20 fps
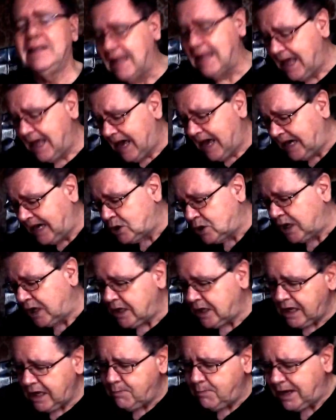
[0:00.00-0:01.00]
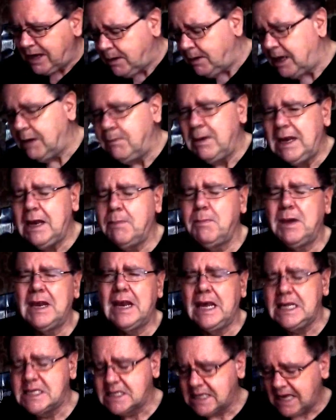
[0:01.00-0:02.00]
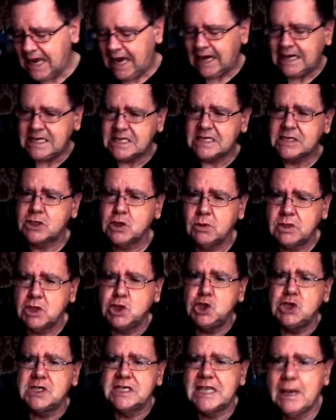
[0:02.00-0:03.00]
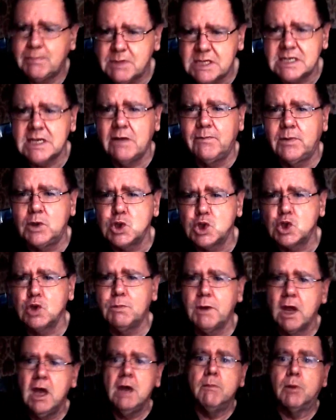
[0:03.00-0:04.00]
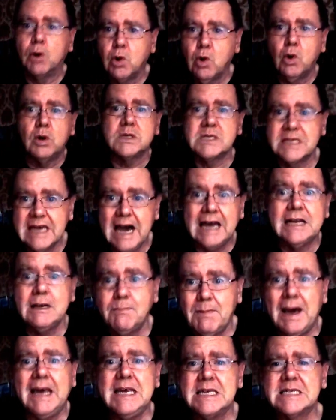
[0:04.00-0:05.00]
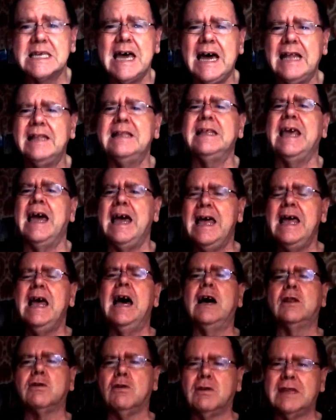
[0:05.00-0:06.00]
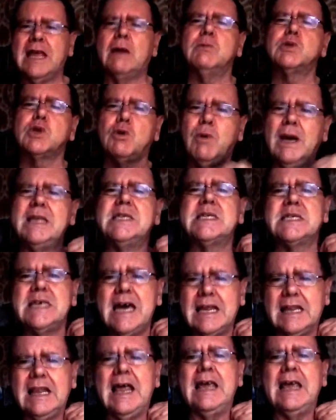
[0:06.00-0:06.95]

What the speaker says: and he manipulates it, and he sort of she stabs herself in the stomach, but of course guided by his hand. Yeah, I thought that was quite sad, like, you